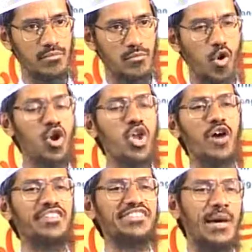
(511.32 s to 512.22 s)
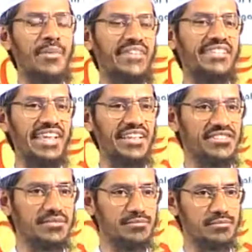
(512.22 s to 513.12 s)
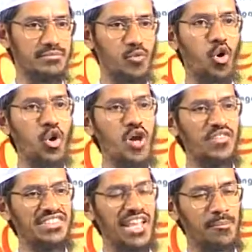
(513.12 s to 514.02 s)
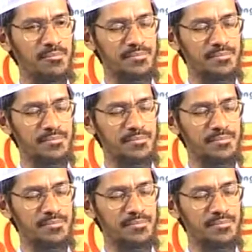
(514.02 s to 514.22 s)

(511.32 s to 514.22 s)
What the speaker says: only of Islam and nothing else. Only of Islam.